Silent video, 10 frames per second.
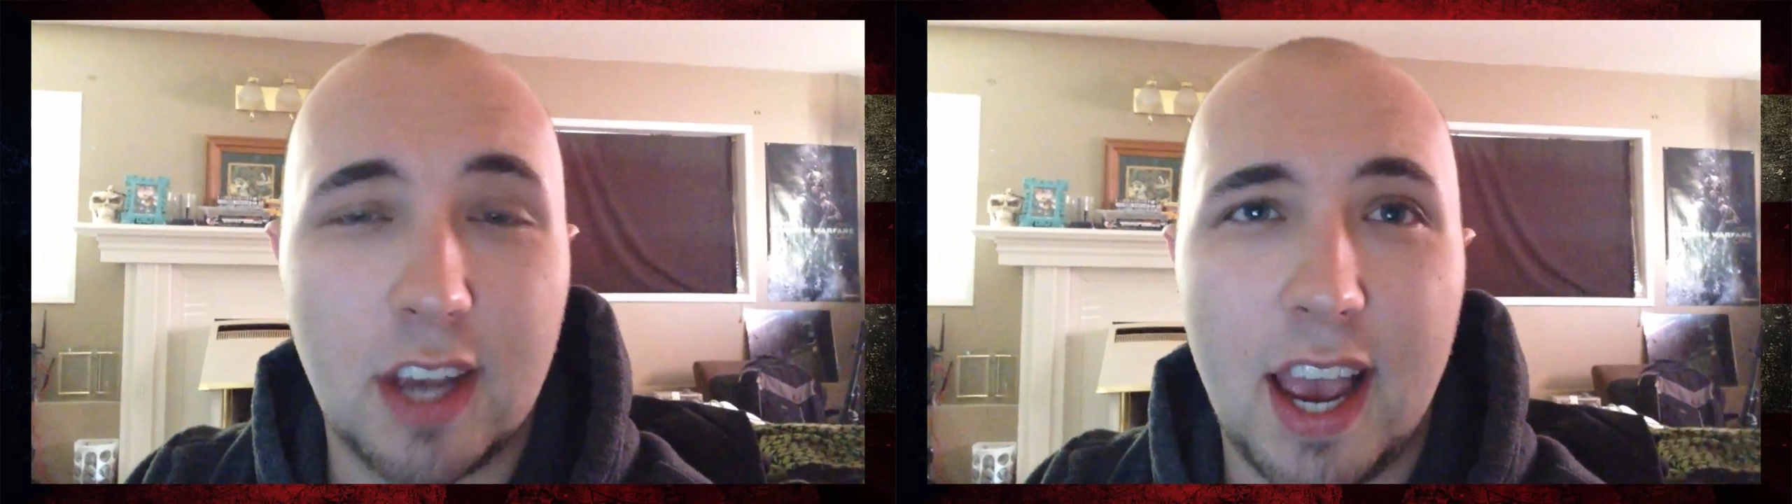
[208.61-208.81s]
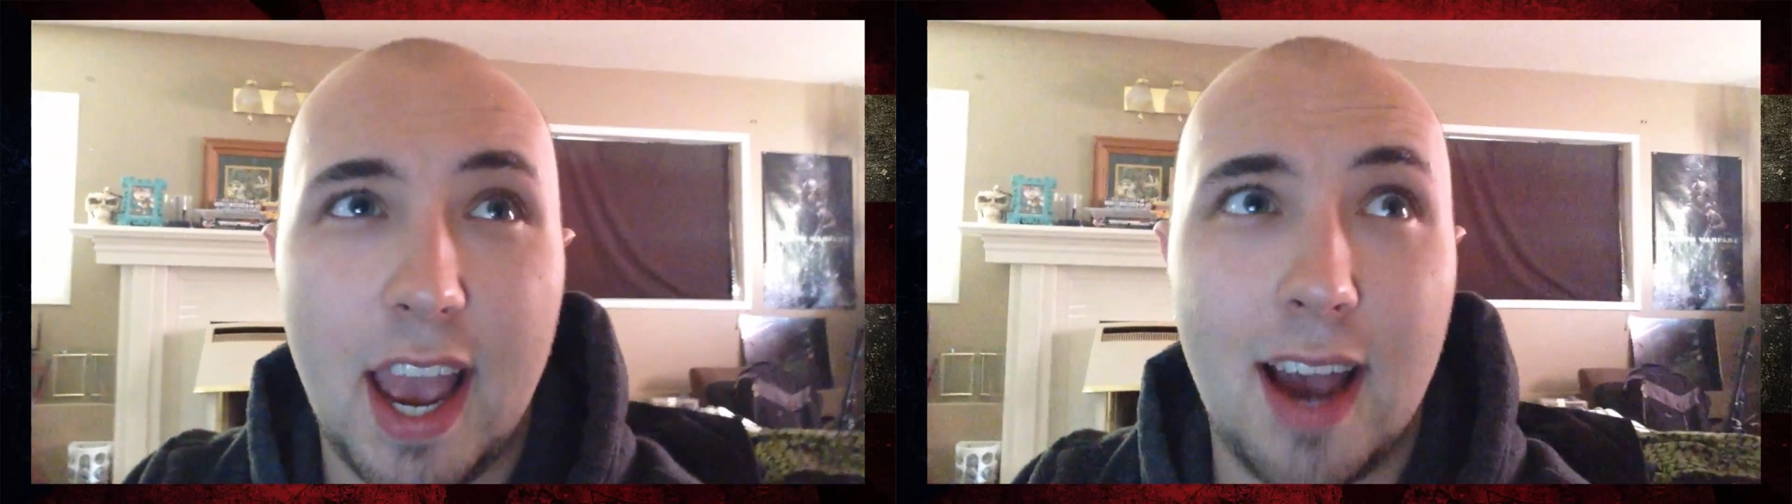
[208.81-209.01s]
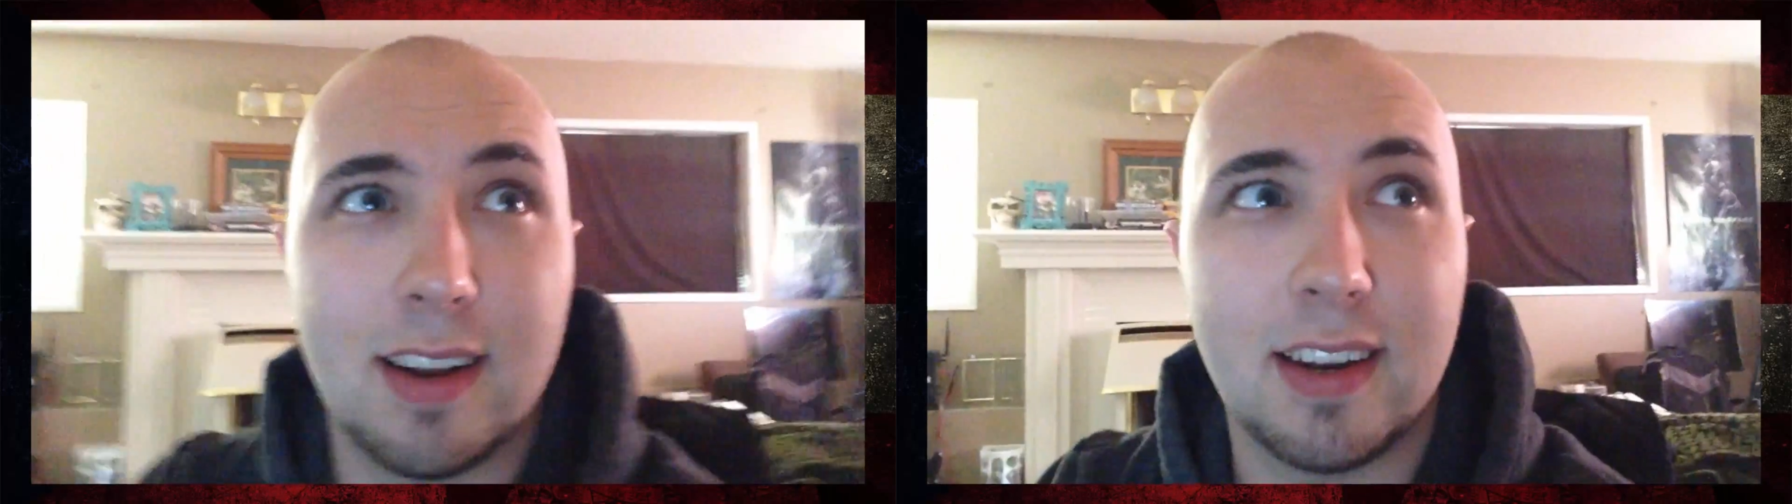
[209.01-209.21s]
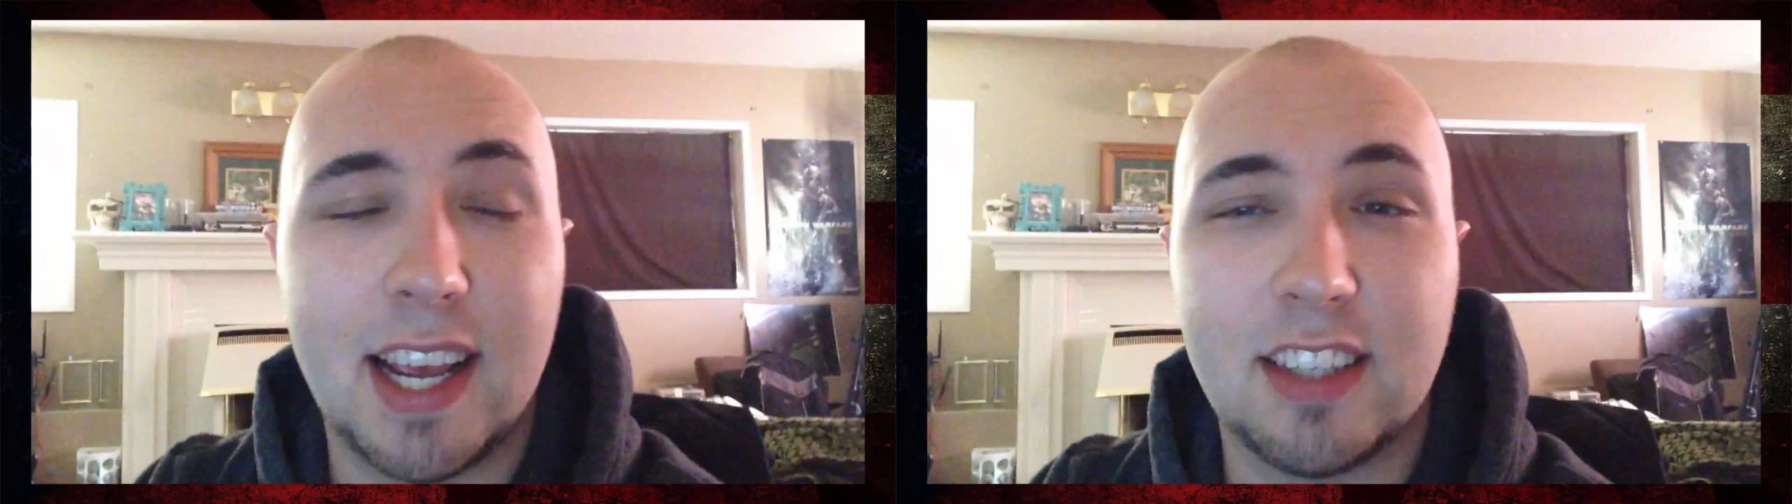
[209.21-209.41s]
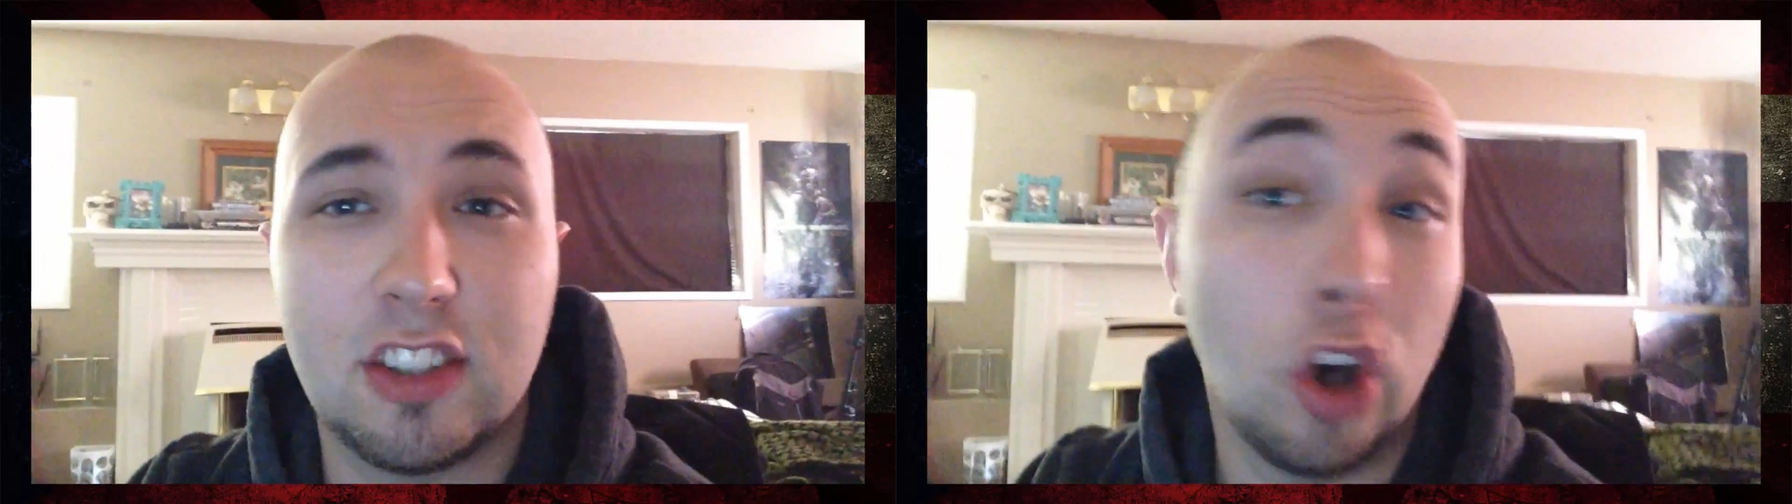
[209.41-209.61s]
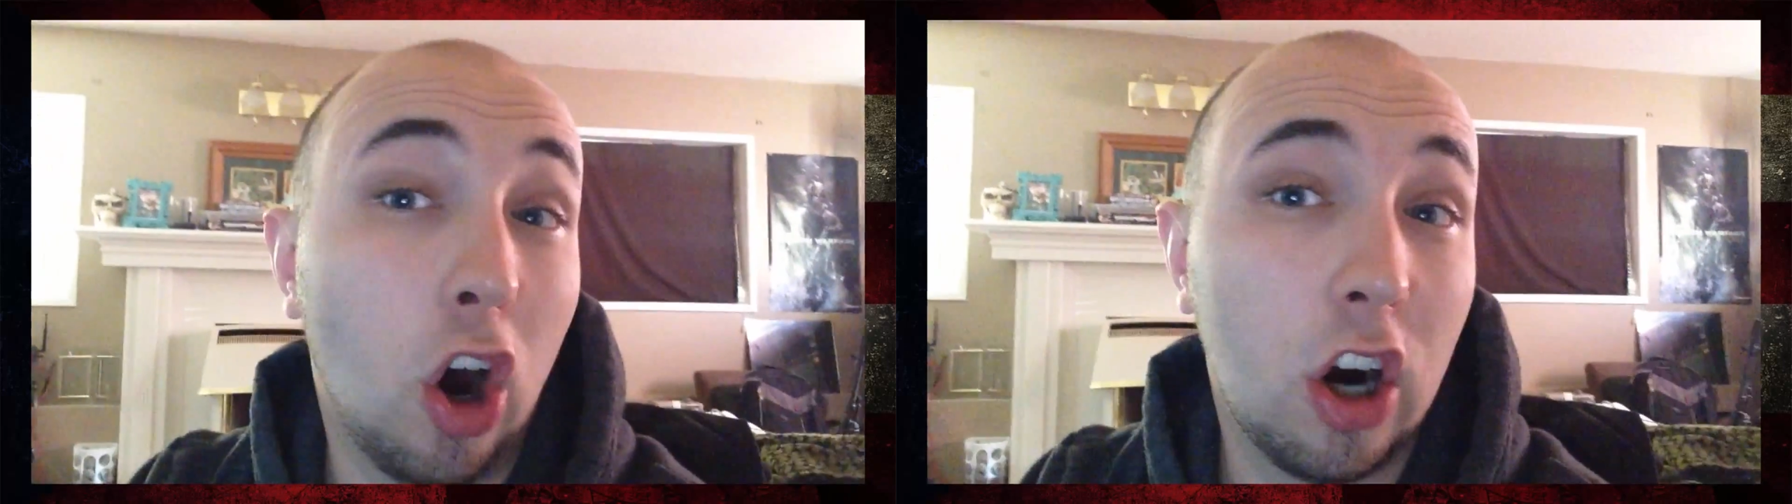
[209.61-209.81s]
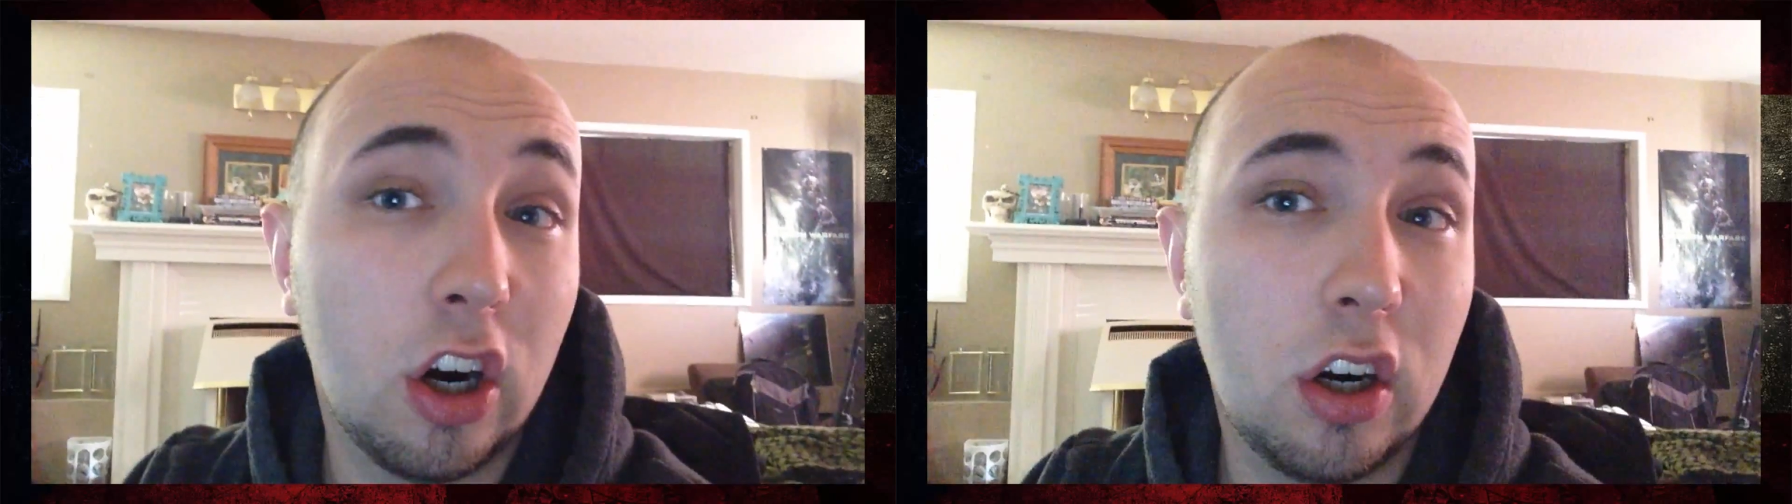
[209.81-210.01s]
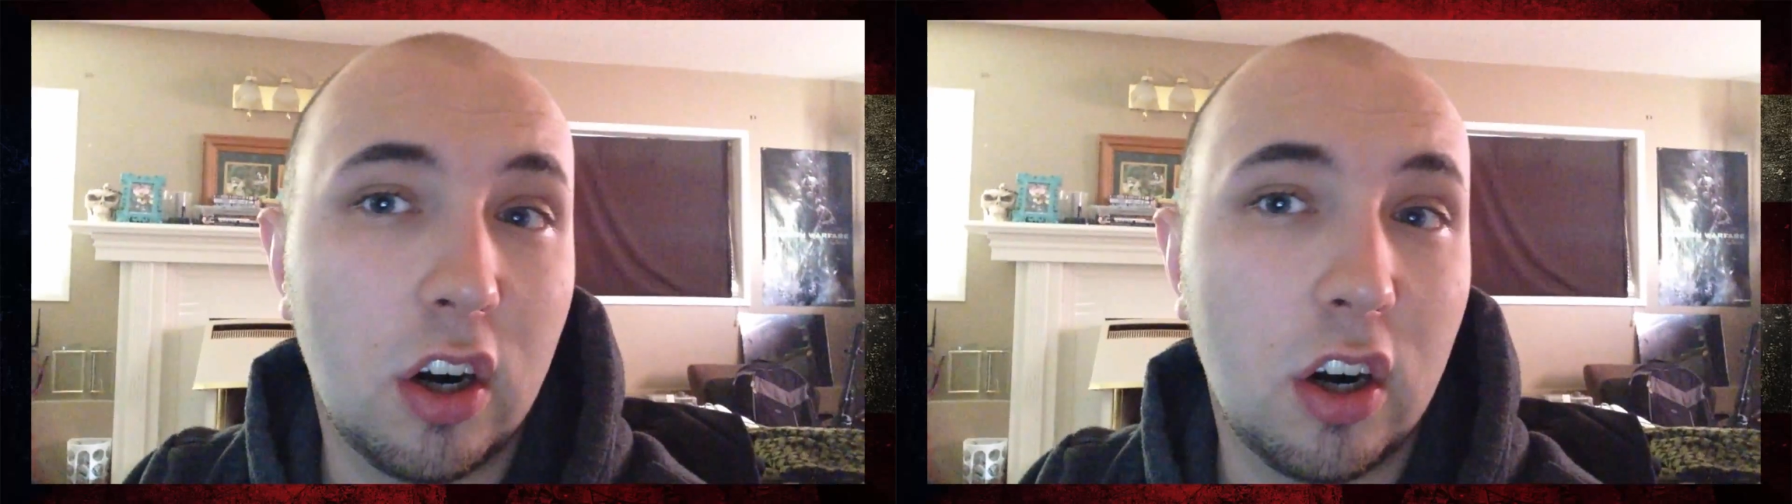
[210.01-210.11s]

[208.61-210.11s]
I had an A C R or